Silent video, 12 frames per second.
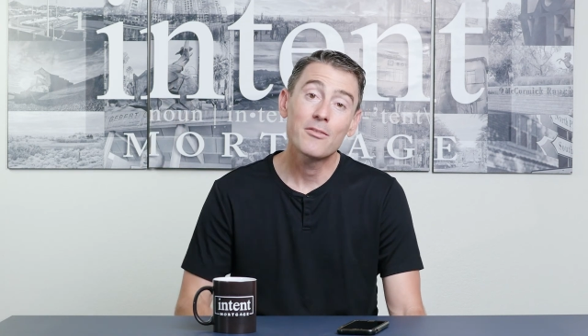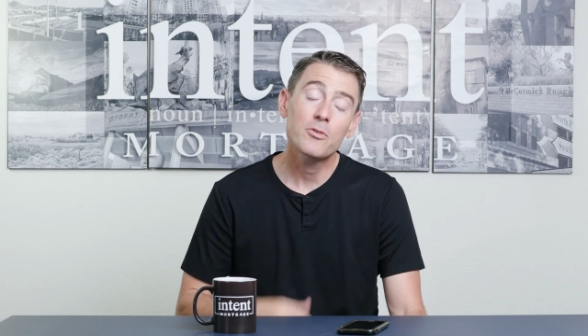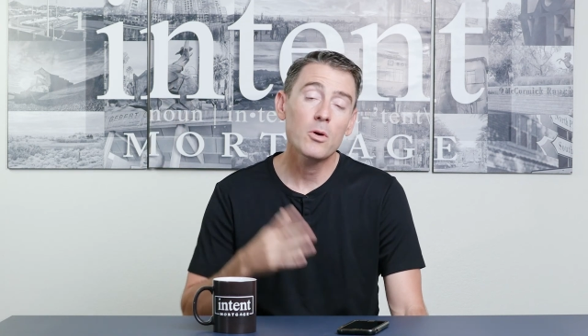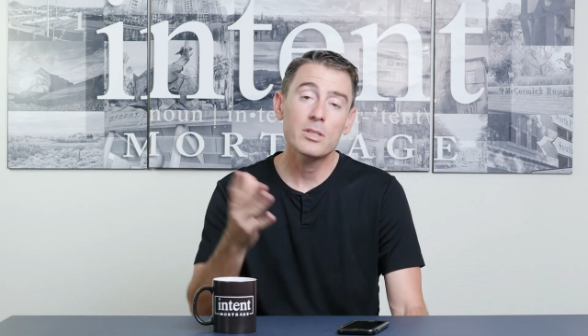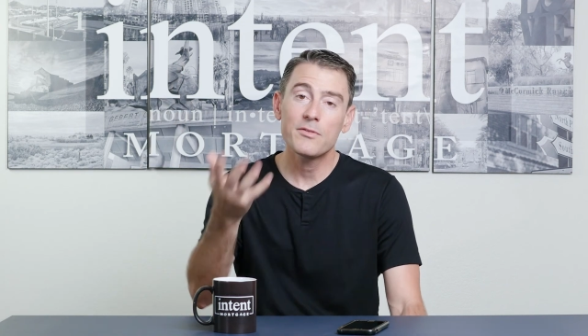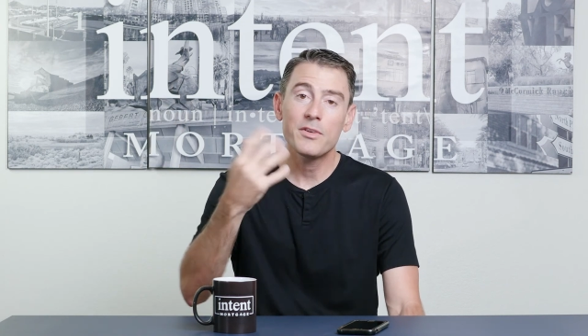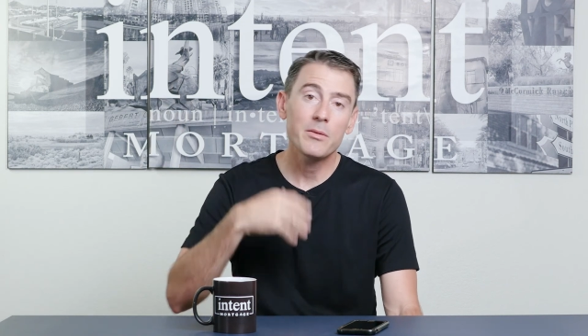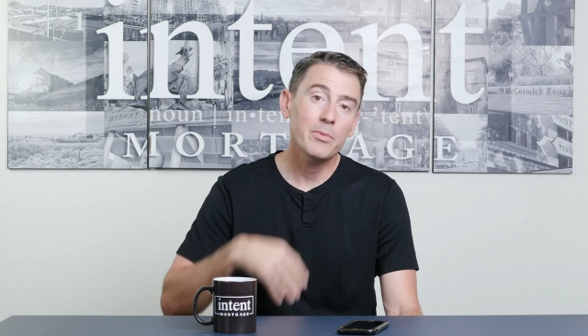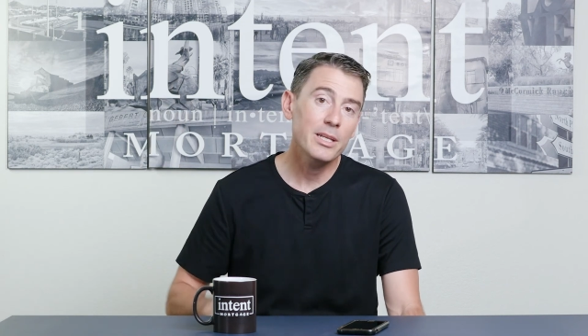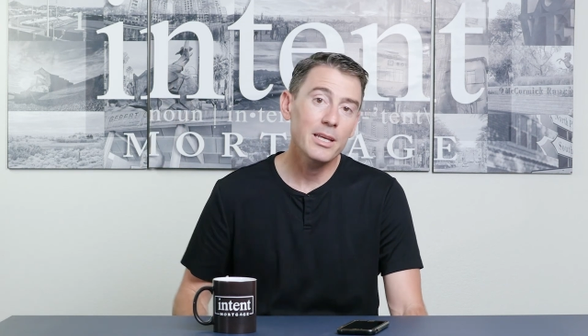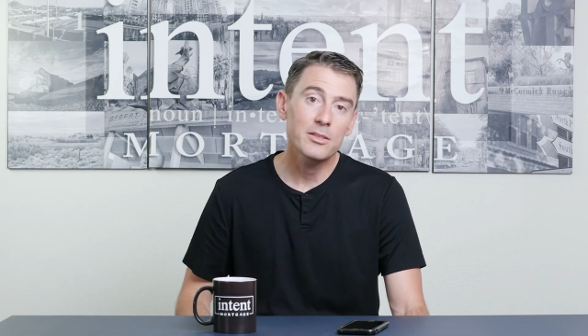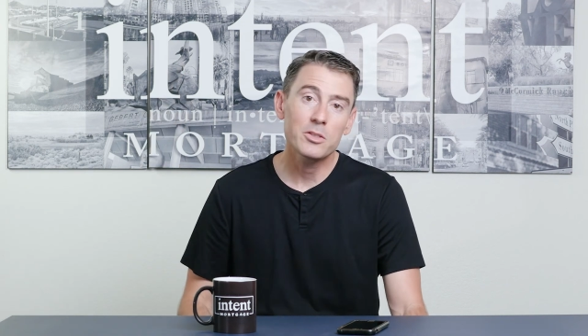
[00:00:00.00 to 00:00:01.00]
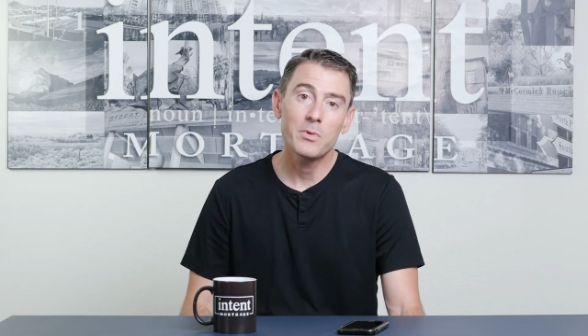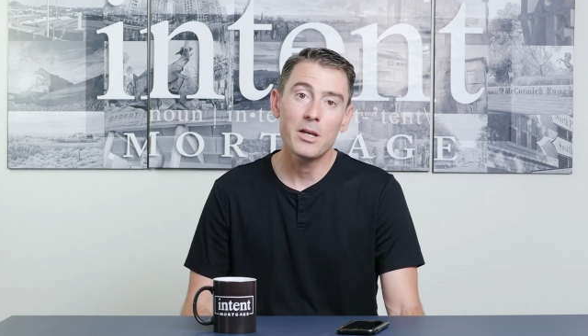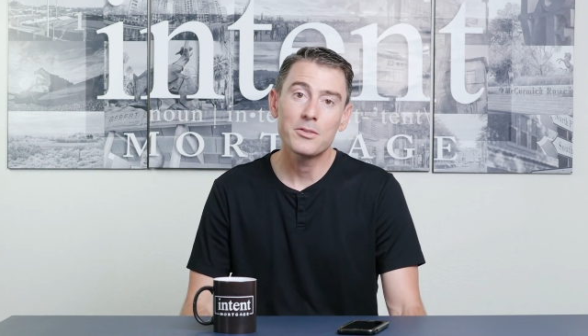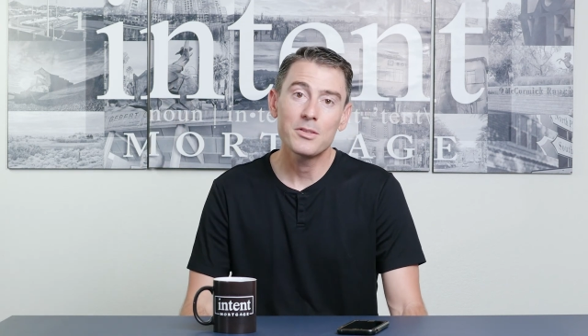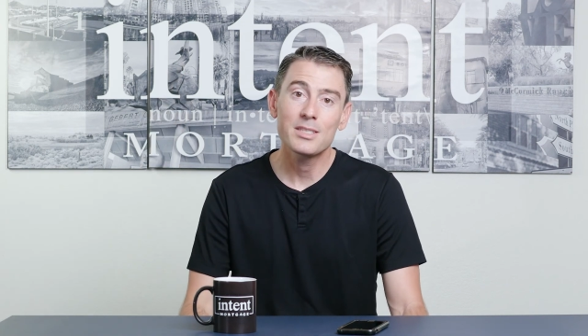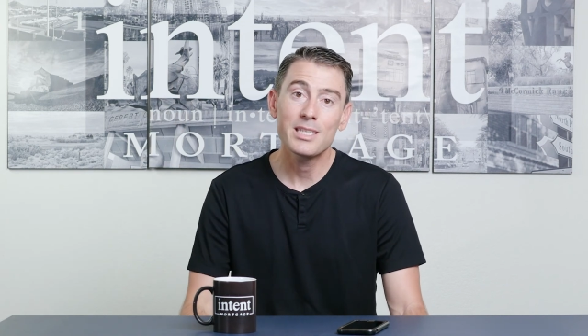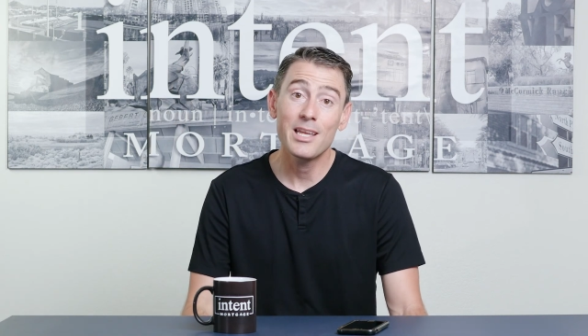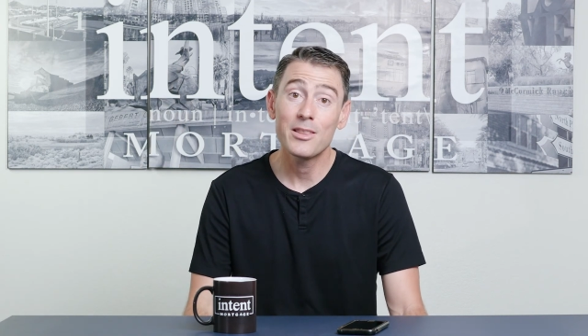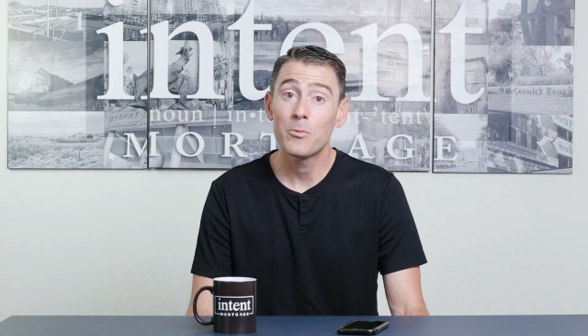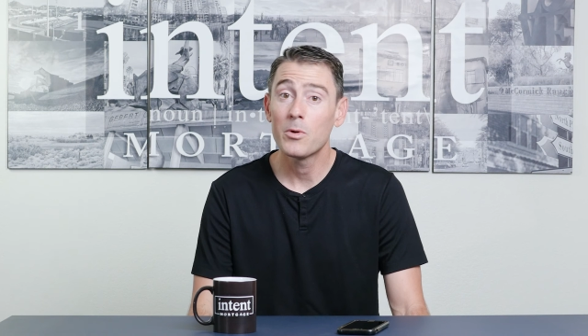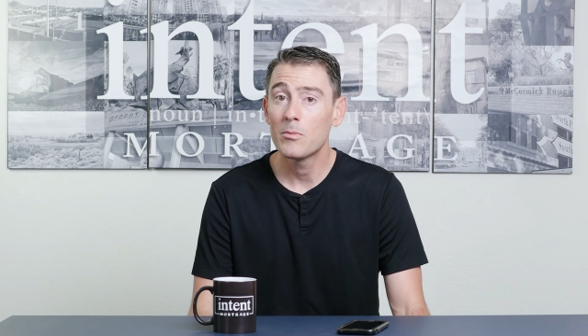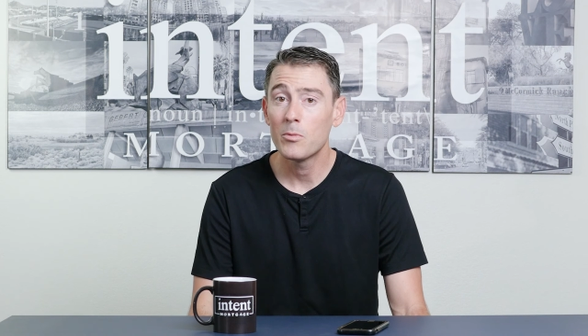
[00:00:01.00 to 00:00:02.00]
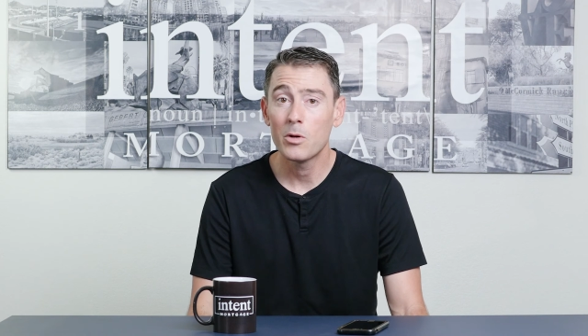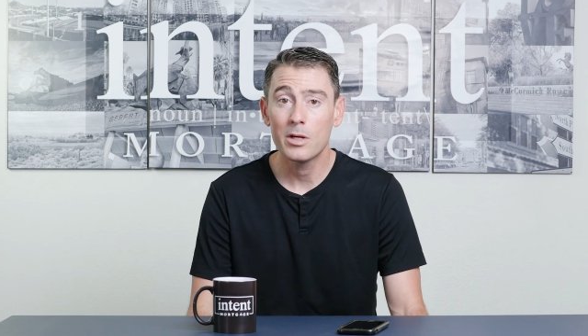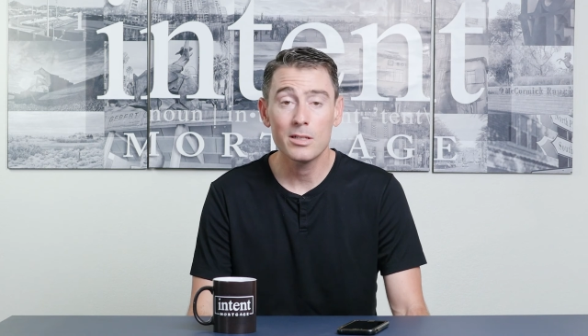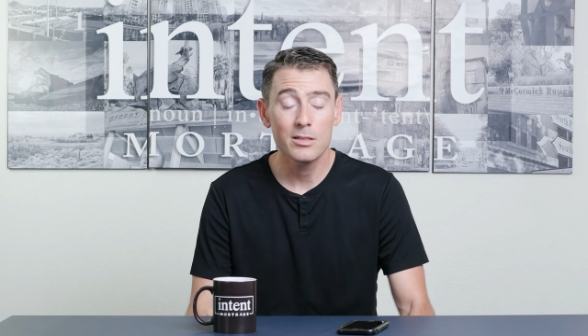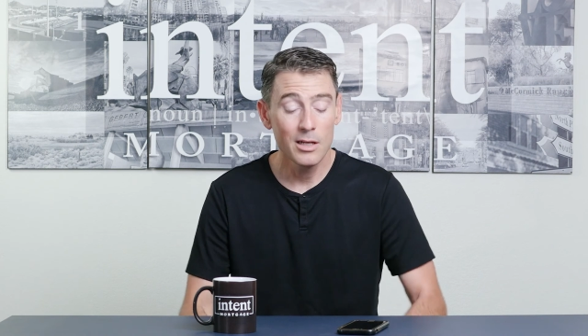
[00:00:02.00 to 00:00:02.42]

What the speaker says: Of course, if anybody else around you is saying the word mortgage